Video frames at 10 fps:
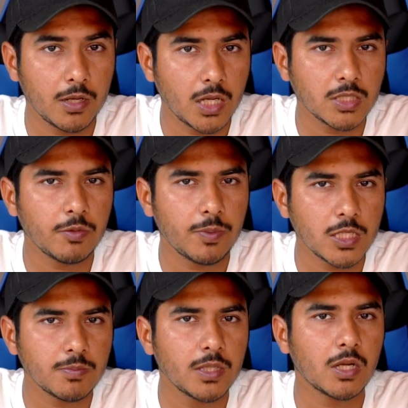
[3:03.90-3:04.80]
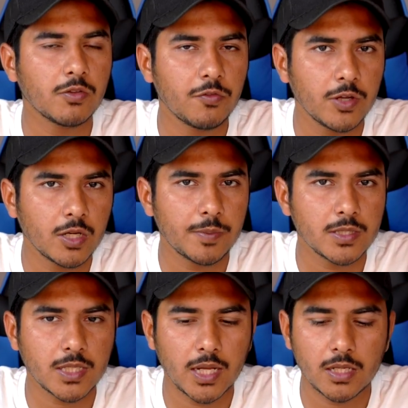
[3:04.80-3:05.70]
because of the placement of the
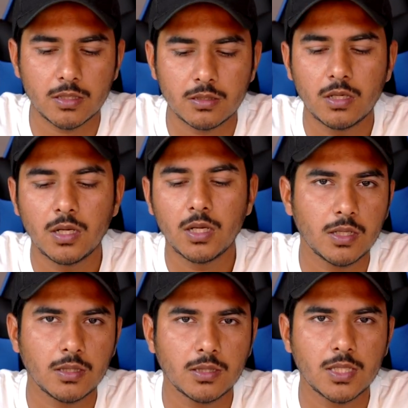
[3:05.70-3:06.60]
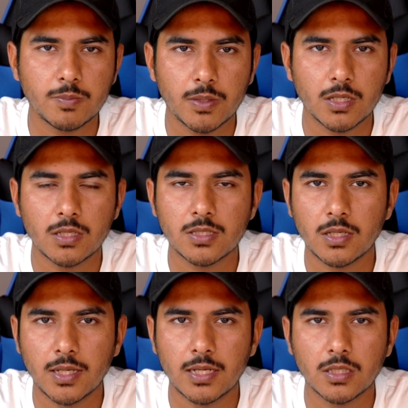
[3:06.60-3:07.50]
fingerprint scanner, this button is
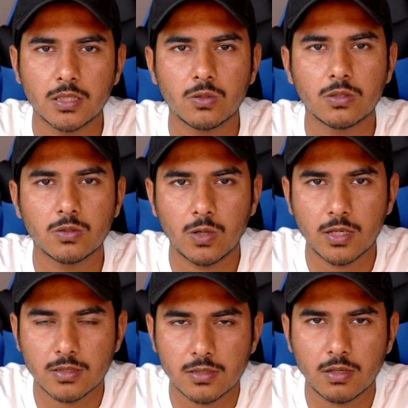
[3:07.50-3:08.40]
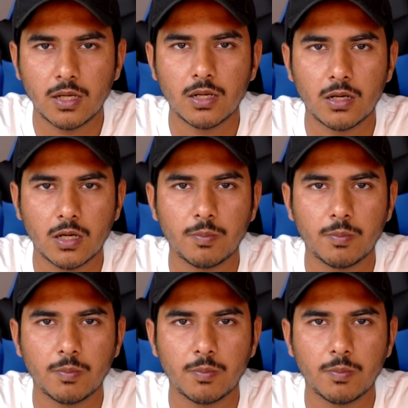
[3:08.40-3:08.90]
indented towards the screen a little